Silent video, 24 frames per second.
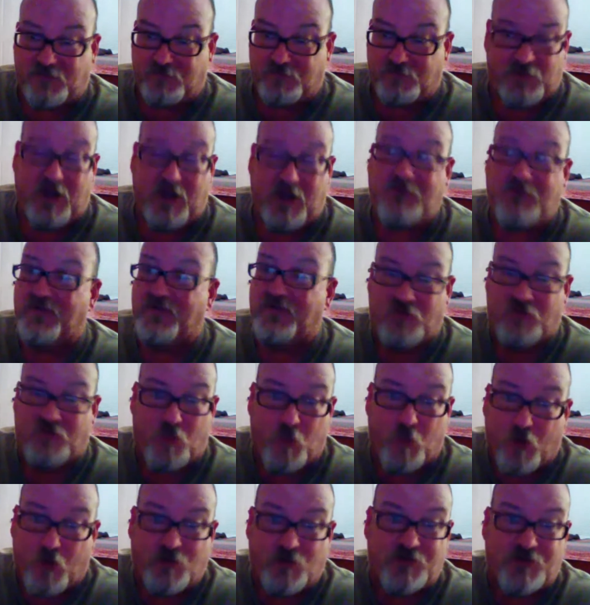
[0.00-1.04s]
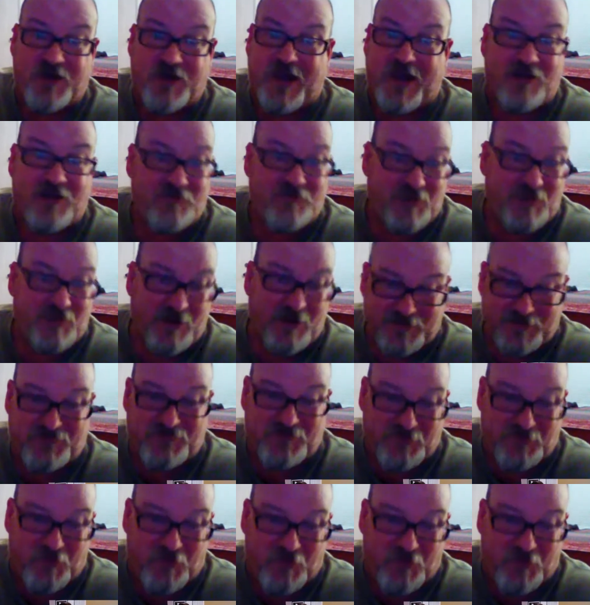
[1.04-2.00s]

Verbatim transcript: probably of the world now, probably even